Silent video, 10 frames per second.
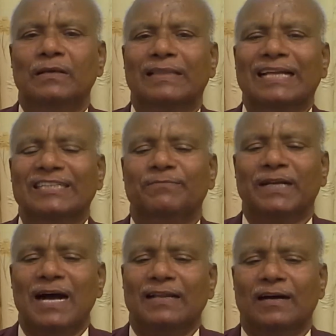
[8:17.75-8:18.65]
That is
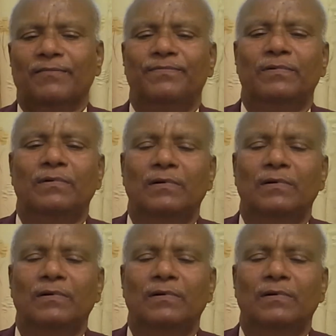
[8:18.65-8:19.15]
because of